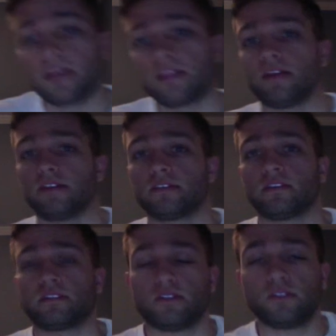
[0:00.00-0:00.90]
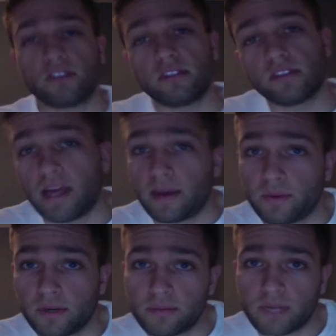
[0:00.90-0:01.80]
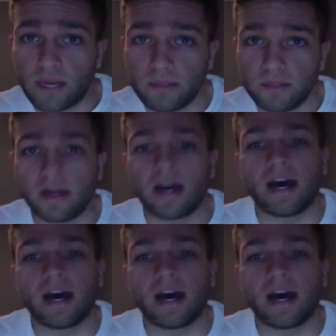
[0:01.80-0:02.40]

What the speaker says: There's the solution to that word problem.